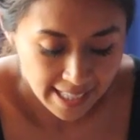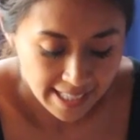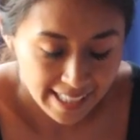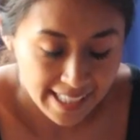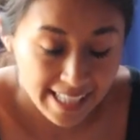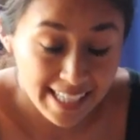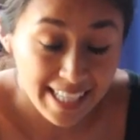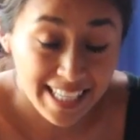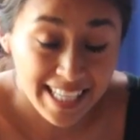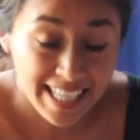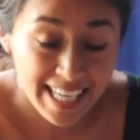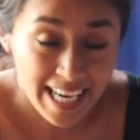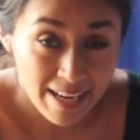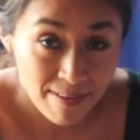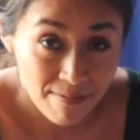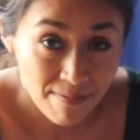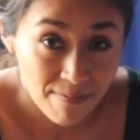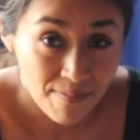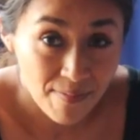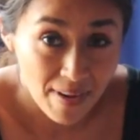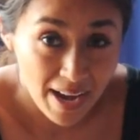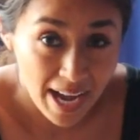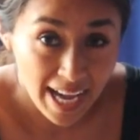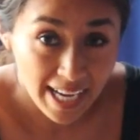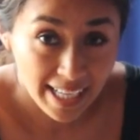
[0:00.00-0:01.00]
He
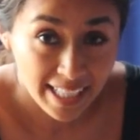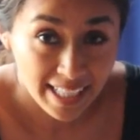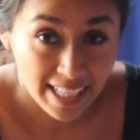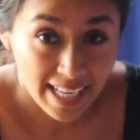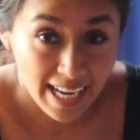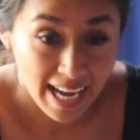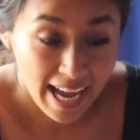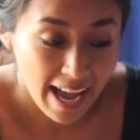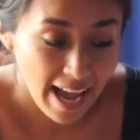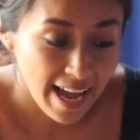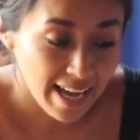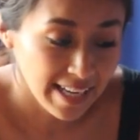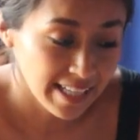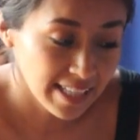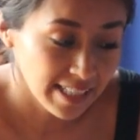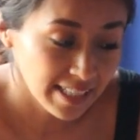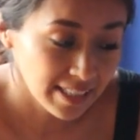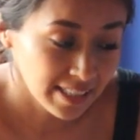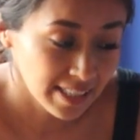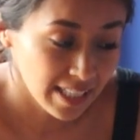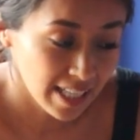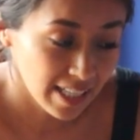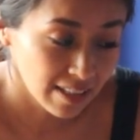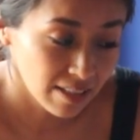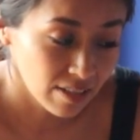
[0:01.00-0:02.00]
came back and he
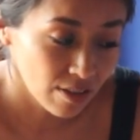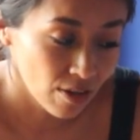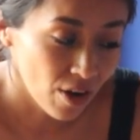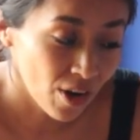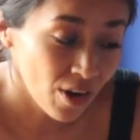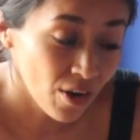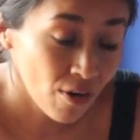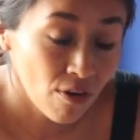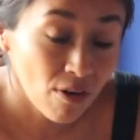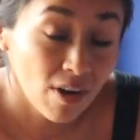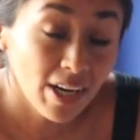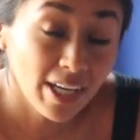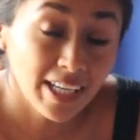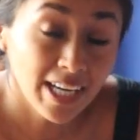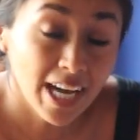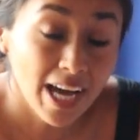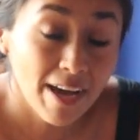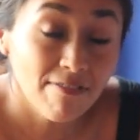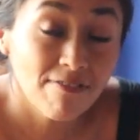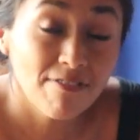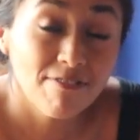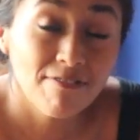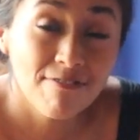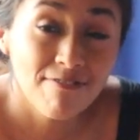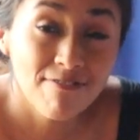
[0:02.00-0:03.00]
said, "Oh, I
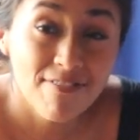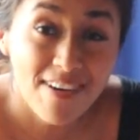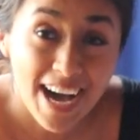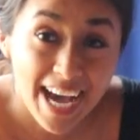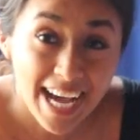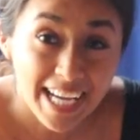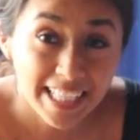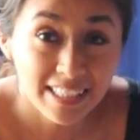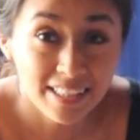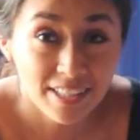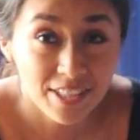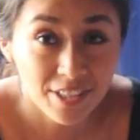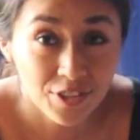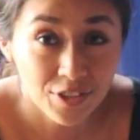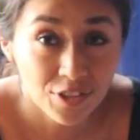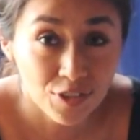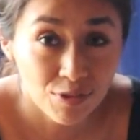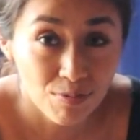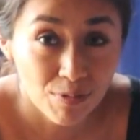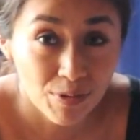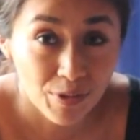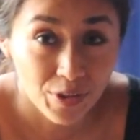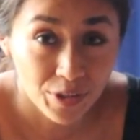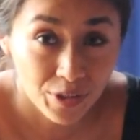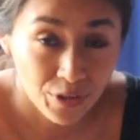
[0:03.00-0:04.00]
have bad
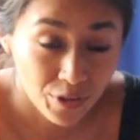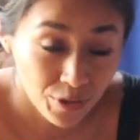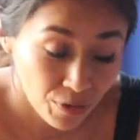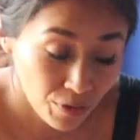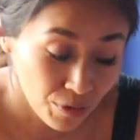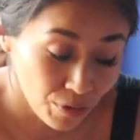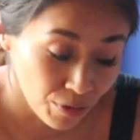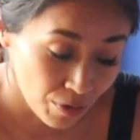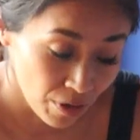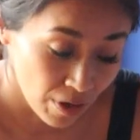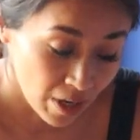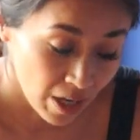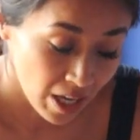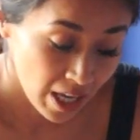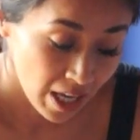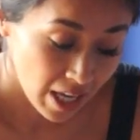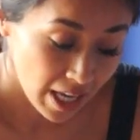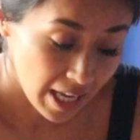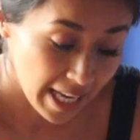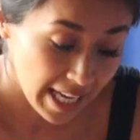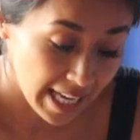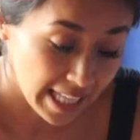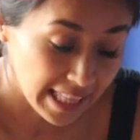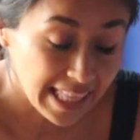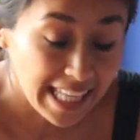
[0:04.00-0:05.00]
news for you.
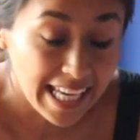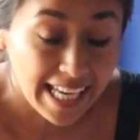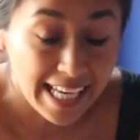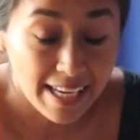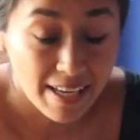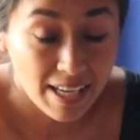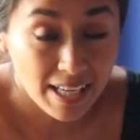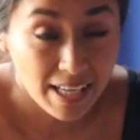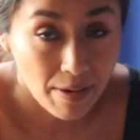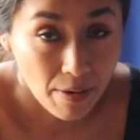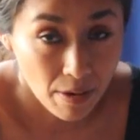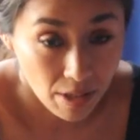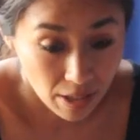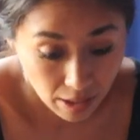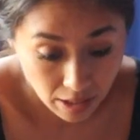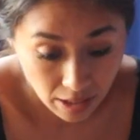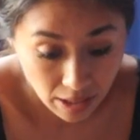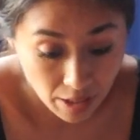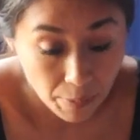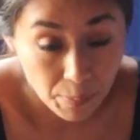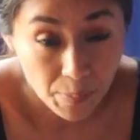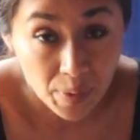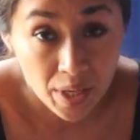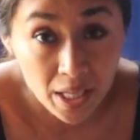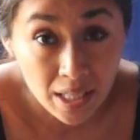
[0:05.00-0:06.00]

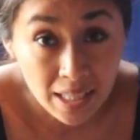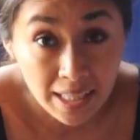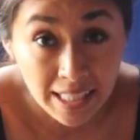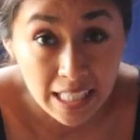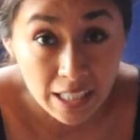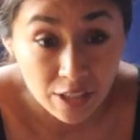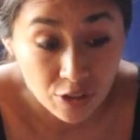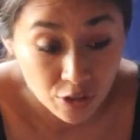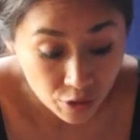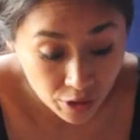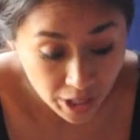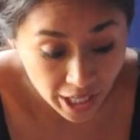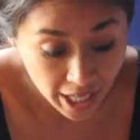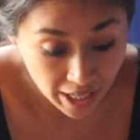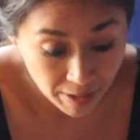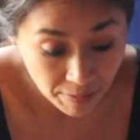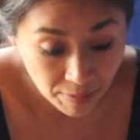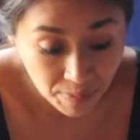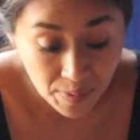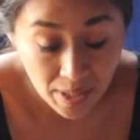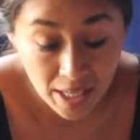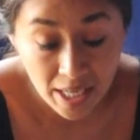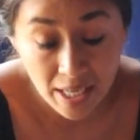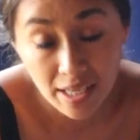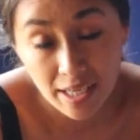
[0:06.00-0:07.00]
The bill that you gave
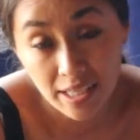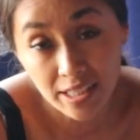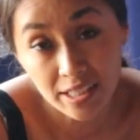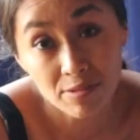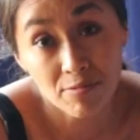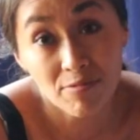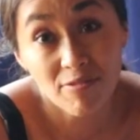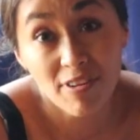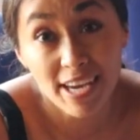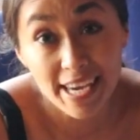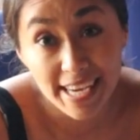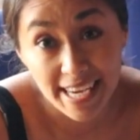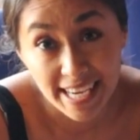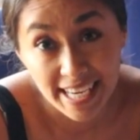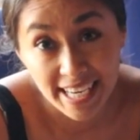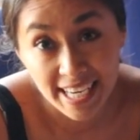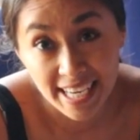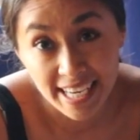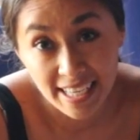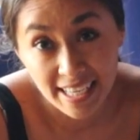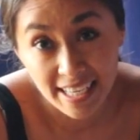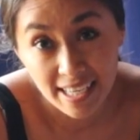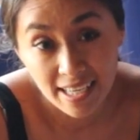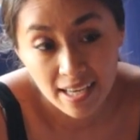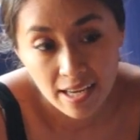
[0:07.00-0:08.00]
me is
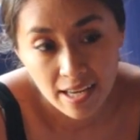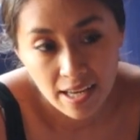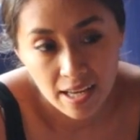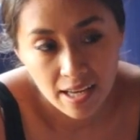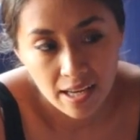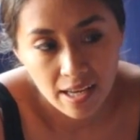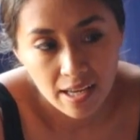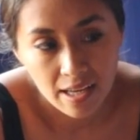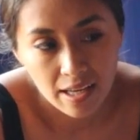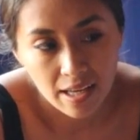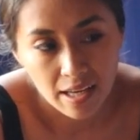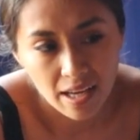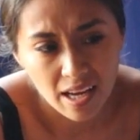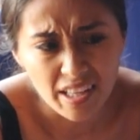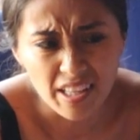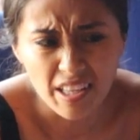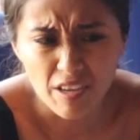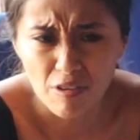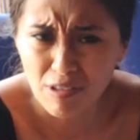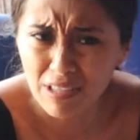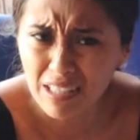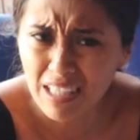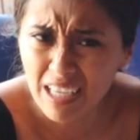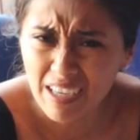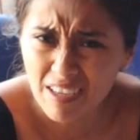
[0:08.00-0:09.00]
fake." And I
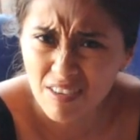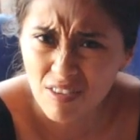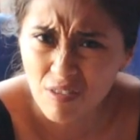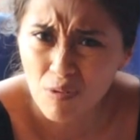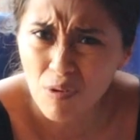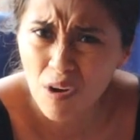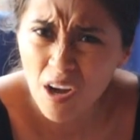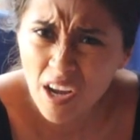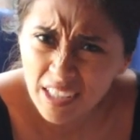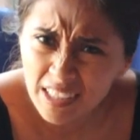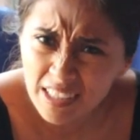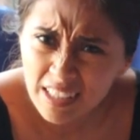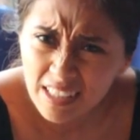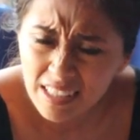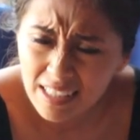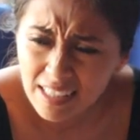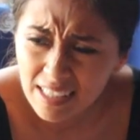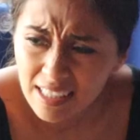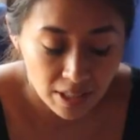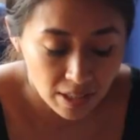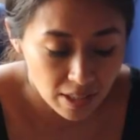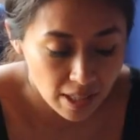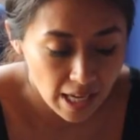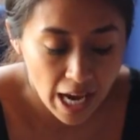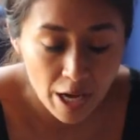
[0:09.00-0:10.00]
was like, "What?
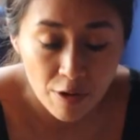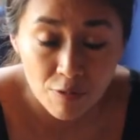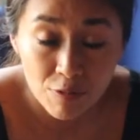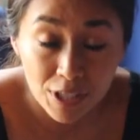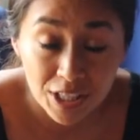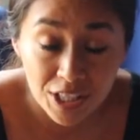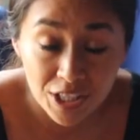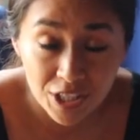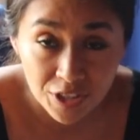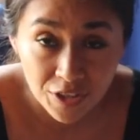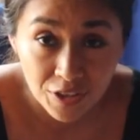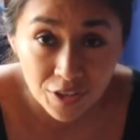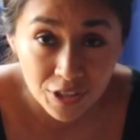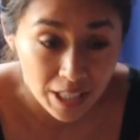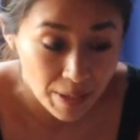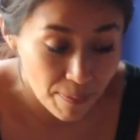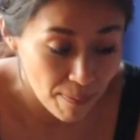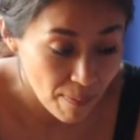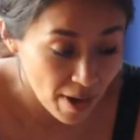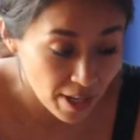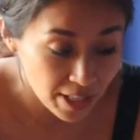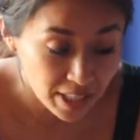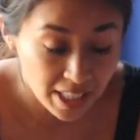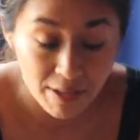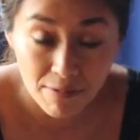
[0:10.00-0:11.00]
I withdrew the
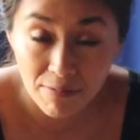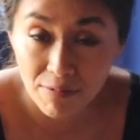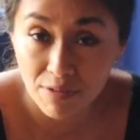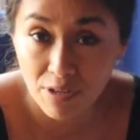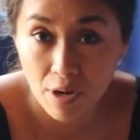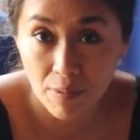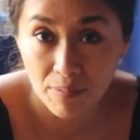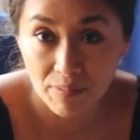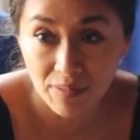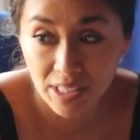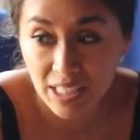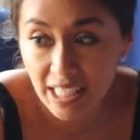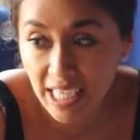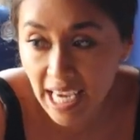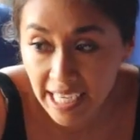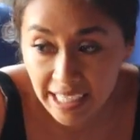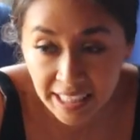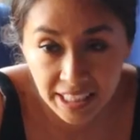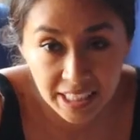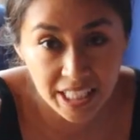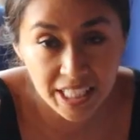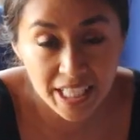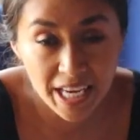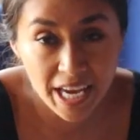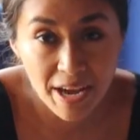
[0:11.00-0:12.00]
money from the
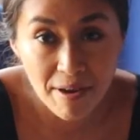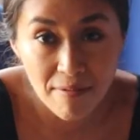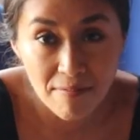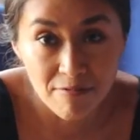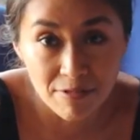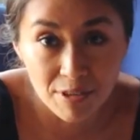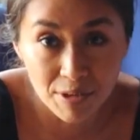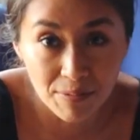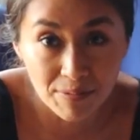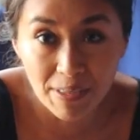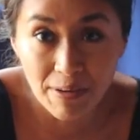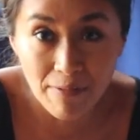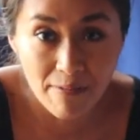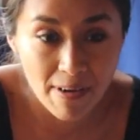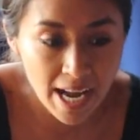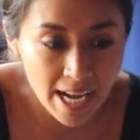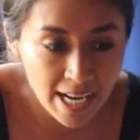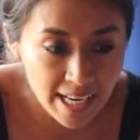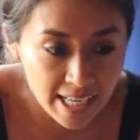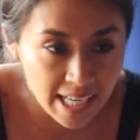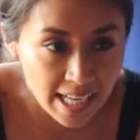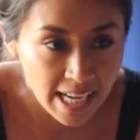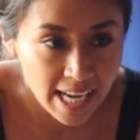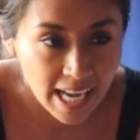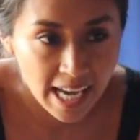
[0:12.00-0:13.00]
ATM, from the
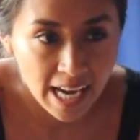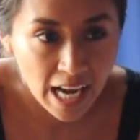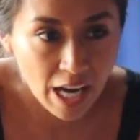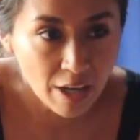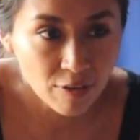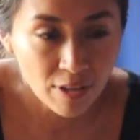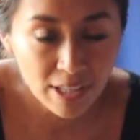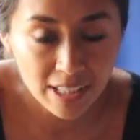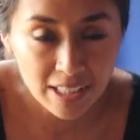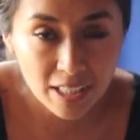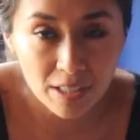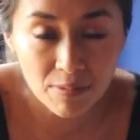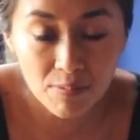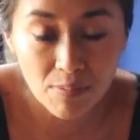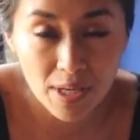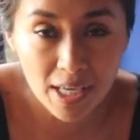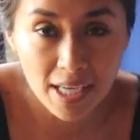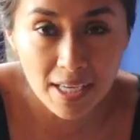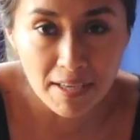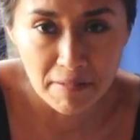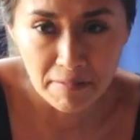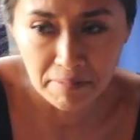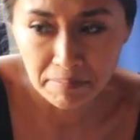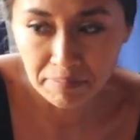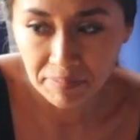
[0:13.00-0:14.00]
bank. How can it
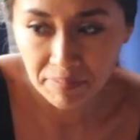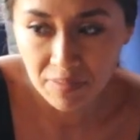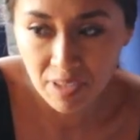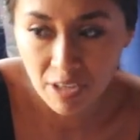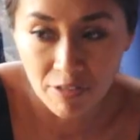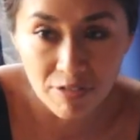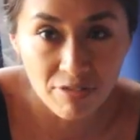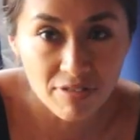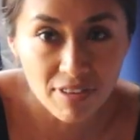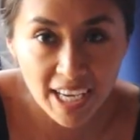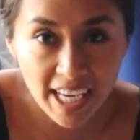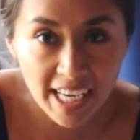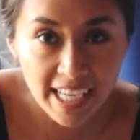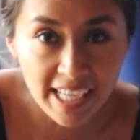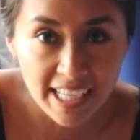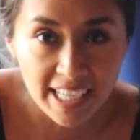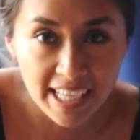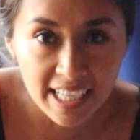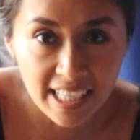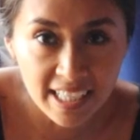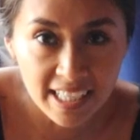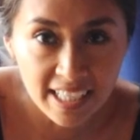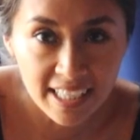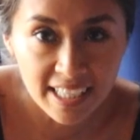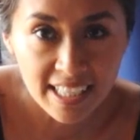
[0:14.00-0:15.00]
be
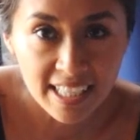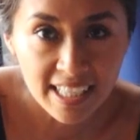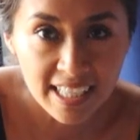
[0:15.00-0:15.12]
fake?"